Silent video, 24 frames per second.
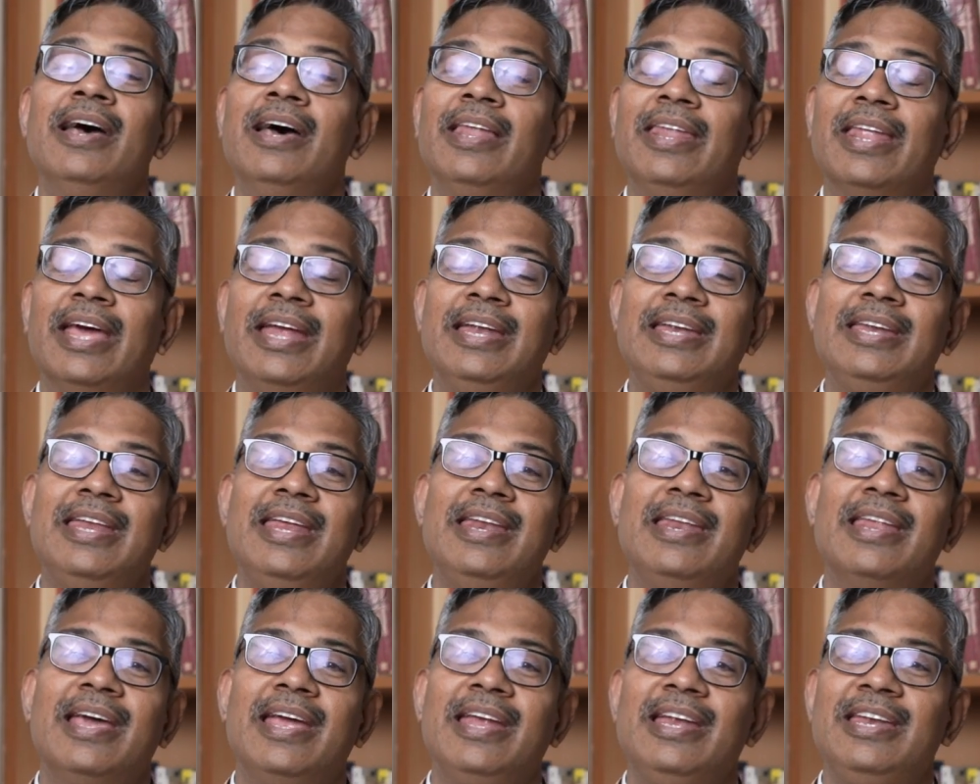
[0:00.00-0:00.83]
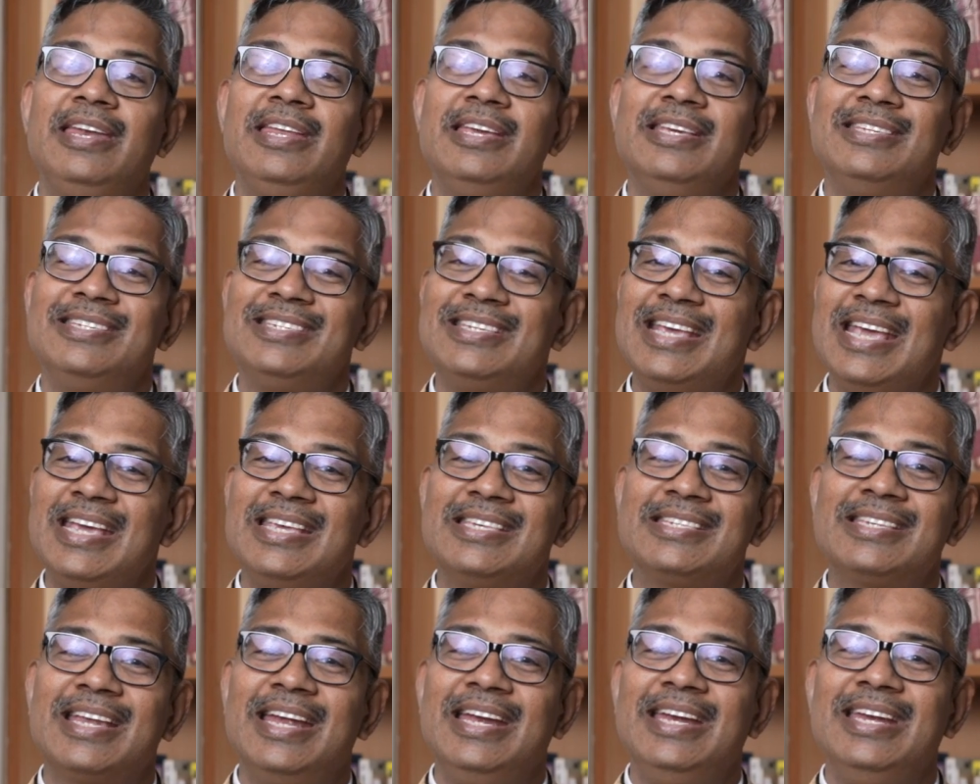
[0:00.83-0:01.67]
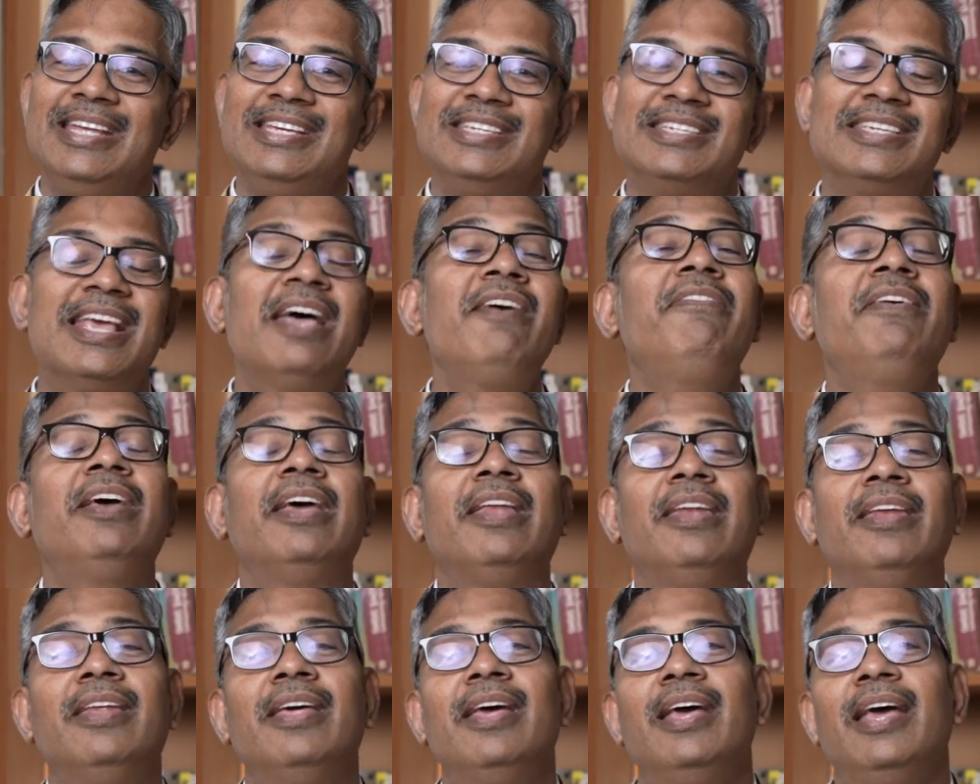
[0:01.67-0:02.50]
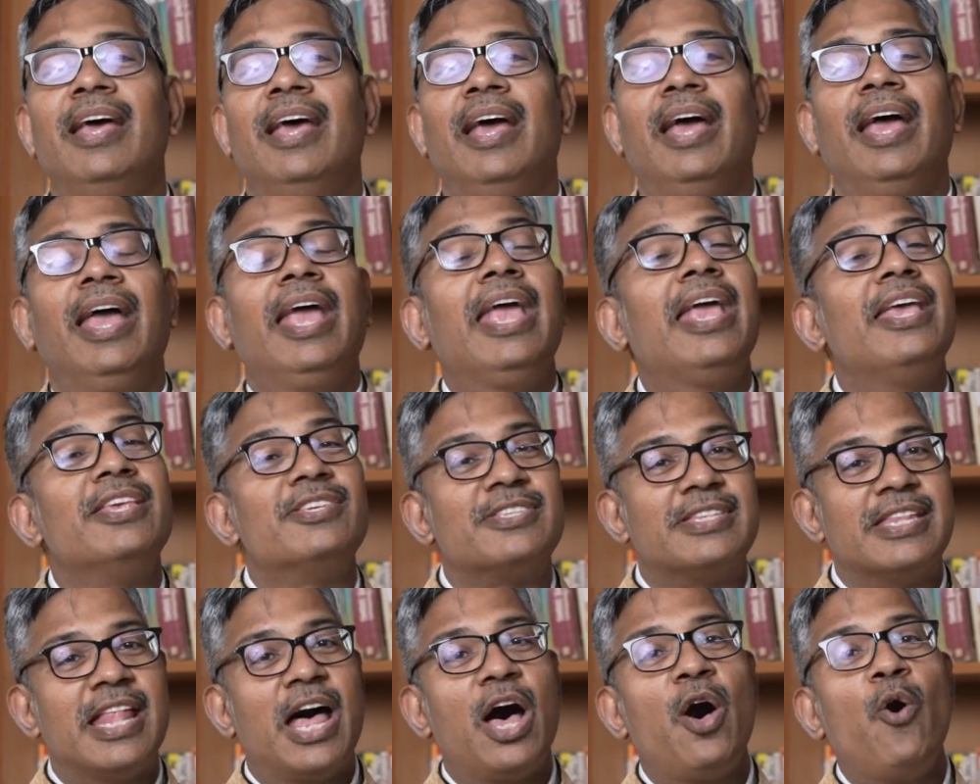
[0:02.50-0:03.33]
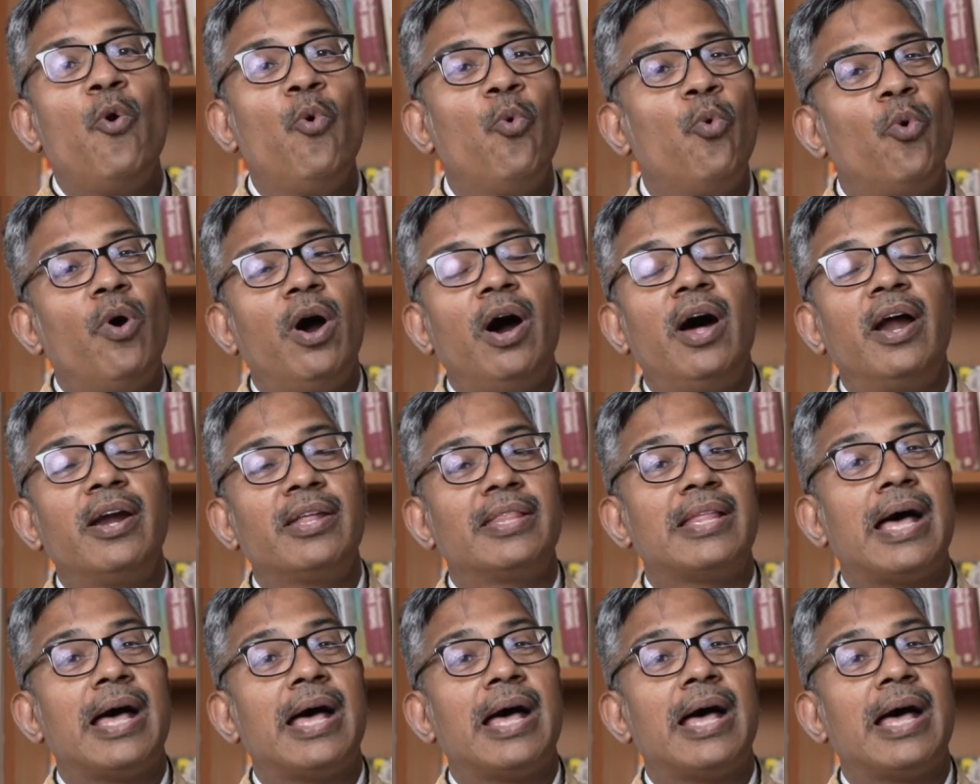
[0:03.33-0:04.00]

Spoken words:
1996-97, is now worth